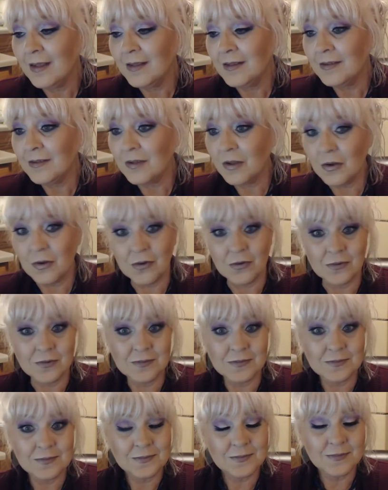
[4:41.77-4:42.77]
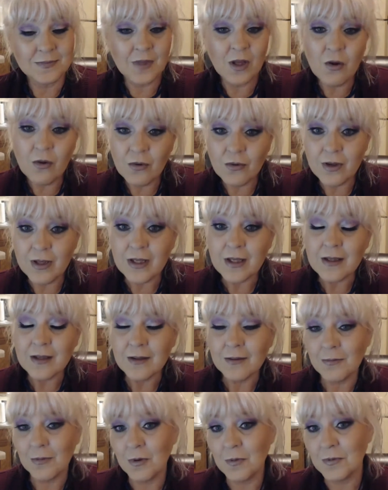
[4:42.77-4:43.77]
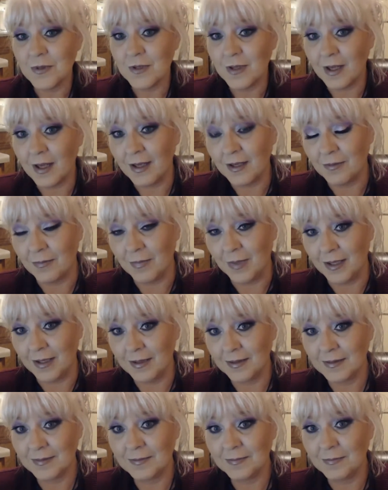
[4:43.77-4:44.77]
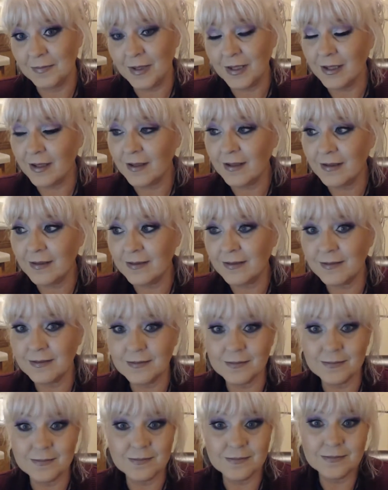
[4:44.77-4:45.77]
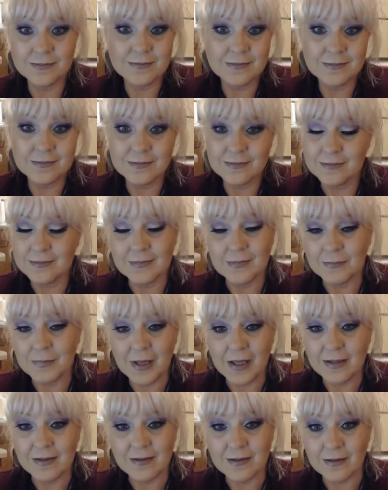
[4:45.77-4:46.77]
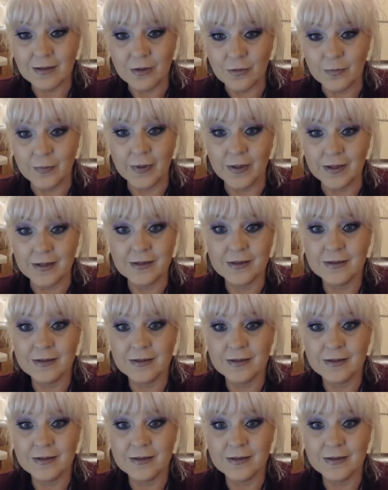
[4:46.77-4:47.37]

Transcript: So, knowing what was ahead of me, because I'm not stupid,